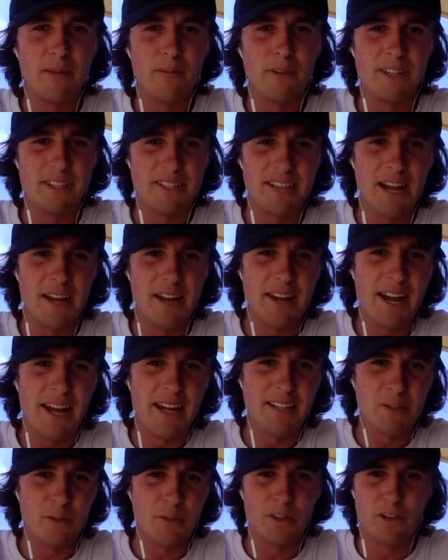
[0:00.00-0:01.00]

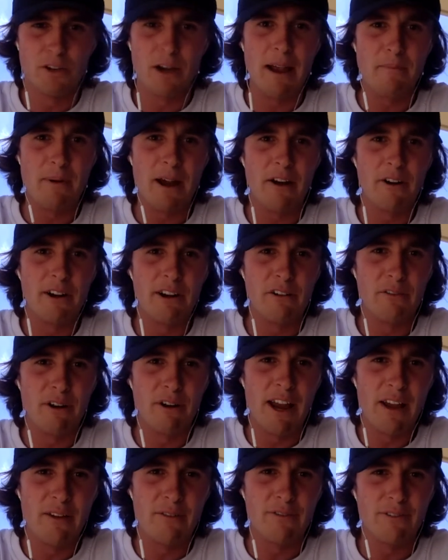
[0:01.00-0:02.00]
Whitsundays or the Great Barrier
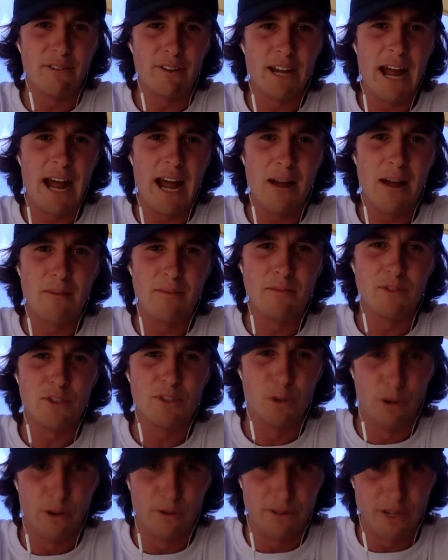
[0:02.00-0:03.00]
Reef, and
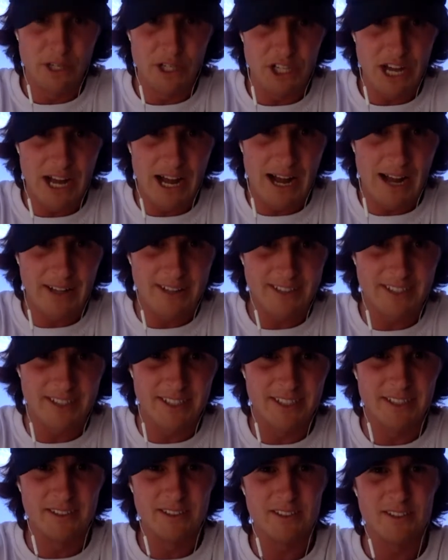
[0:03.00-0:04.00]
saw a few sharks
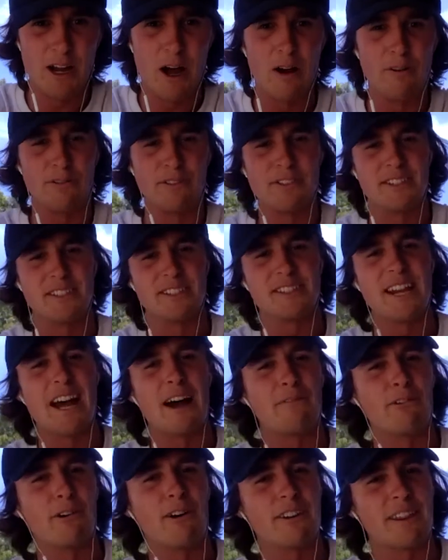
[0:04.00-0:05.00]
and dolphins and
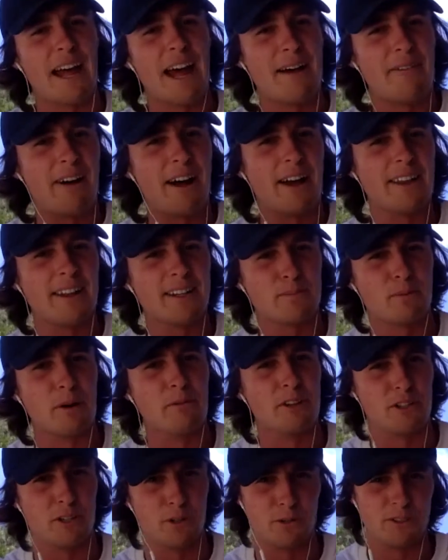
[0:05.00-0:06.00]
stuff like that, mate. That's
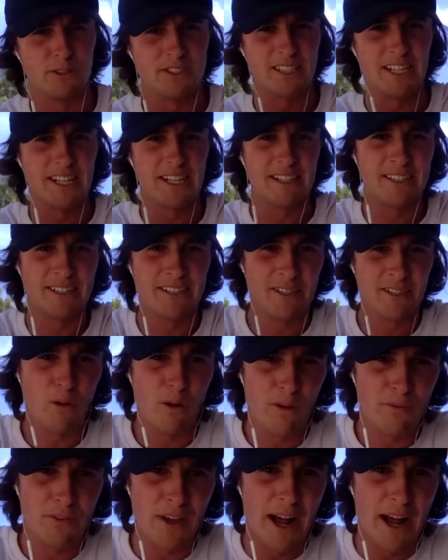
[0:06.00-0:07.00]
probably the coolest thing
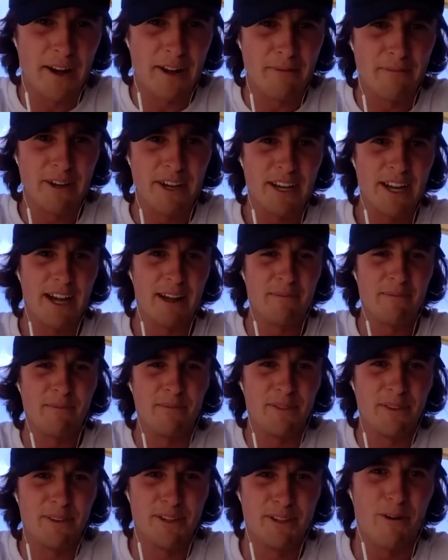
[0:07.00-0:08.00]
I've done in my
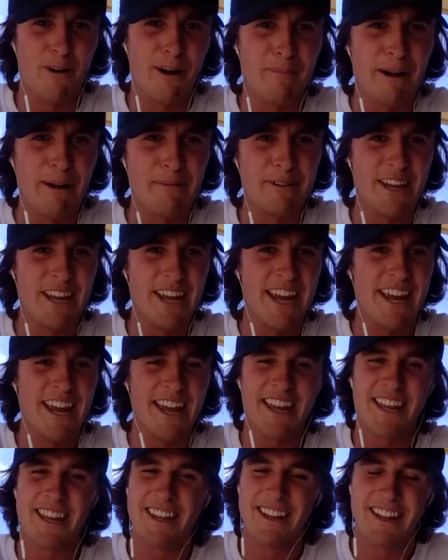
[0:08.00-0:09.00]
time up
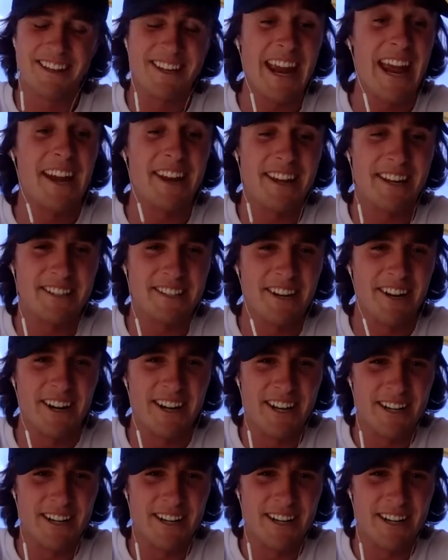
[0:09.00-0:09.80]
here, down here, sorry.